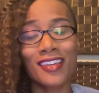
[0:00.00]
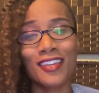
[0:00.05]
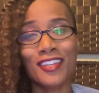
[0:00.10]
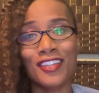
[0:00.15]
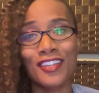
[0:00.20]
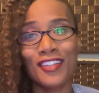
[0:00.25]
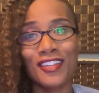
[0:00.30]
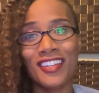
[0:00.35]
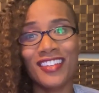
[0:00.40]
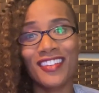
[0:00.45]

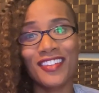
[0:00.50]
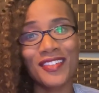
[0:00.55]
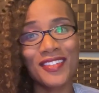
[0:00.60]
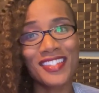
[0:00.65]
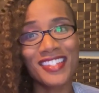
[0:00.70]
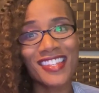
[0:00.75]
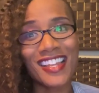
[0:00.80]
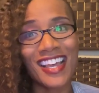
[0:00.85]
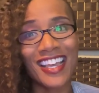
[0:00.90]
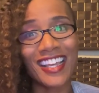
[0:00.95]
You know,
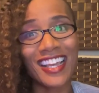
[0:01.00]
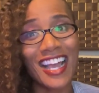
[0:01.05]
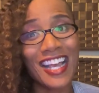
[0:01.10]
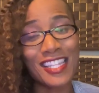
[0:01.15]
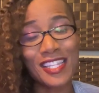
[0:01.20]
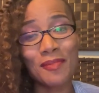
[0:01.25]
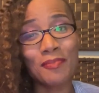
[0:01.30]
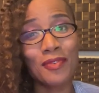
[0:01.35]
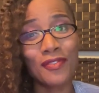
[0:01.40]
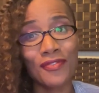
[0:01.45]
it's like,
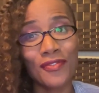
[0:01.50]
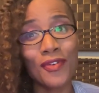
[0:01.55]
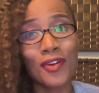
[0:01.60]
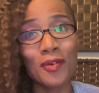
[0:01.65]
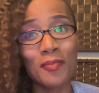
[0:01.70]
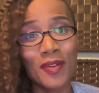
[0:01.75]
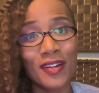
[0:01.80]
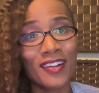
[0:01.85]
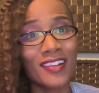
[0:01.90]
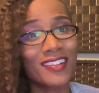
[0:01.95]
as a
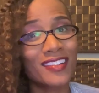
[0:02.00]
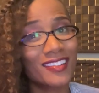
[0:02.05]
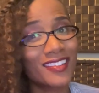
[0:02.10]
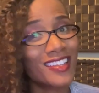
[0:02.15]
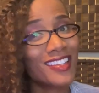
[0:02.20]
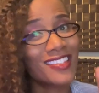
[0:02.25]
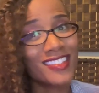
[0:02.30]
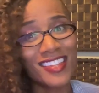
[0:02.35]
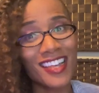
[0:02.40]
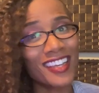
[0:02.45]
performer,
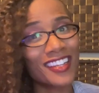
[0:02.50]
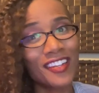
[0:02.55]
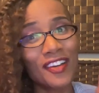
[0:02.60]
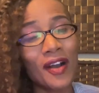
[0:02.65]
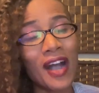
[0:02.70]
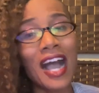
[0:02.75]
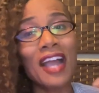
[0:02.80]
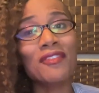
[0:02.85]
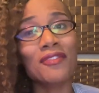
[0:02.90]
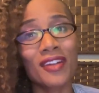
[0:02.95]
it's like, no,
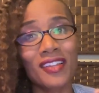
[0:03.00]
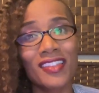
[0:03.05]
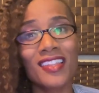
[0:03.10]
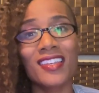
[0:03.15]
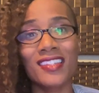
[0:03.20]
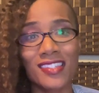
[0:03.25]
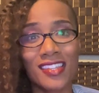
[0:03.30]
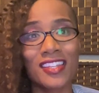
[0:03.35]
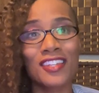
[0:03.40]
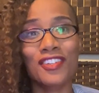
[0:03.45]
I run
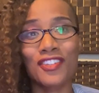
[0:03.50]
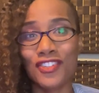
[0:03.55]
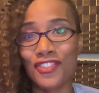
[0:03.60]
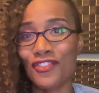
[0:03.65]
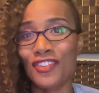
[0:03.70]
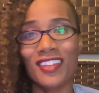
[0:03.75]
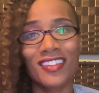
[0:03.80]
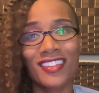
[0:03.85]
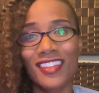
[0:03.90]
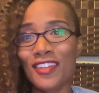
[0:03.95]
this industry.